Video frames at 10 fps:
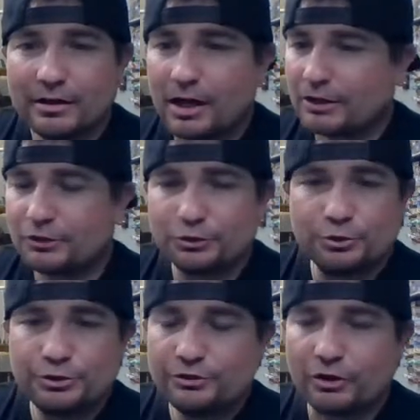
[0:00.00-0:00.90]
I don't know
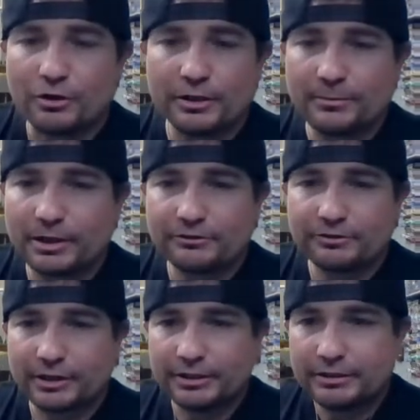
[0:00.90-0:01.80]
who you're talking about,
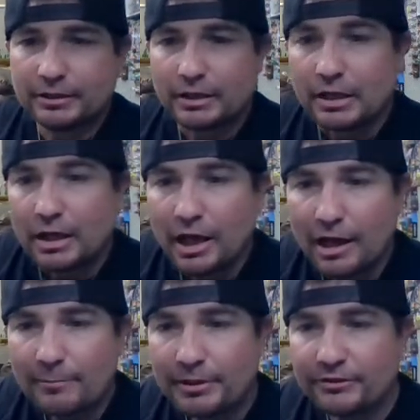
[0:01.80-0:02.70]
Train.
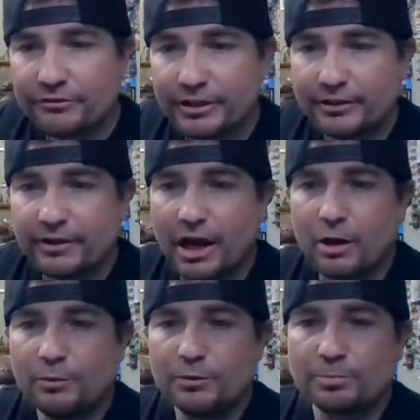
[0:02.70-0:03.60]
I've been seeing the
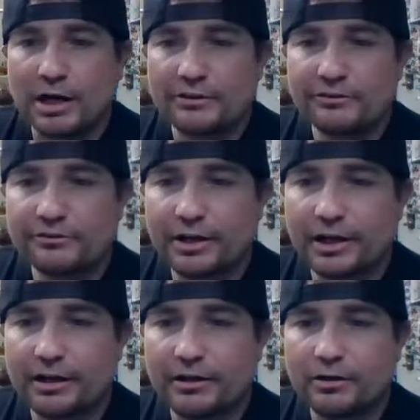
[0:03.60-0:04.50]
Hot Wheel prices that
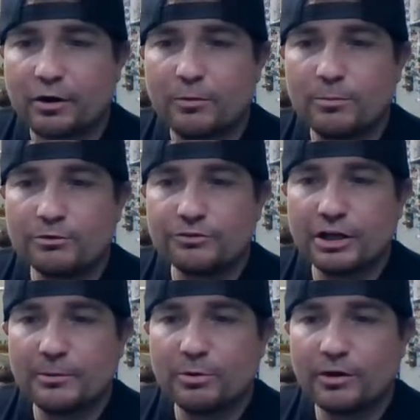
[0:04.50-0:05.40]
are almost
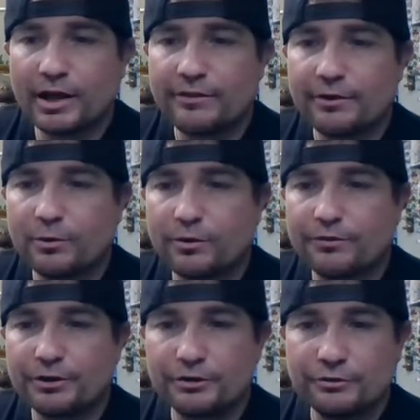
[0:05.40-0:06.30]
double, and the
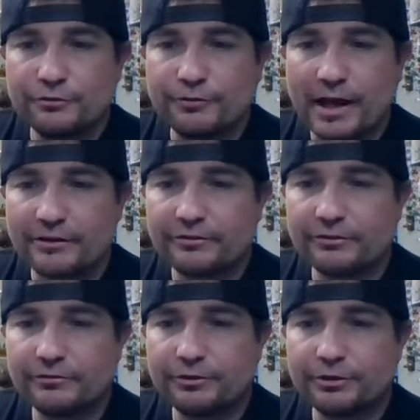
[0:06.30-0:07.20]
132 Fast
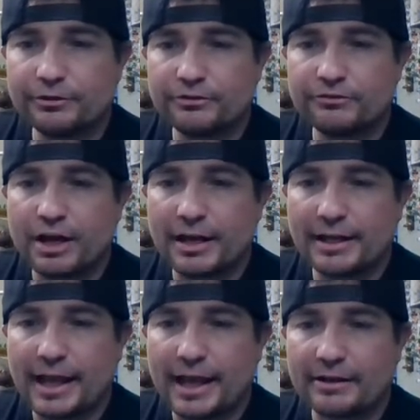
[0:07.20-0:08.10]
and Furious
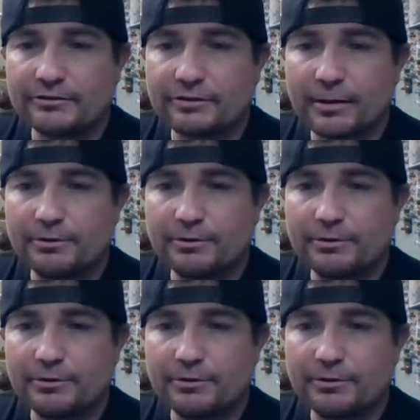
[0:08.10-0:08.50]
diecast.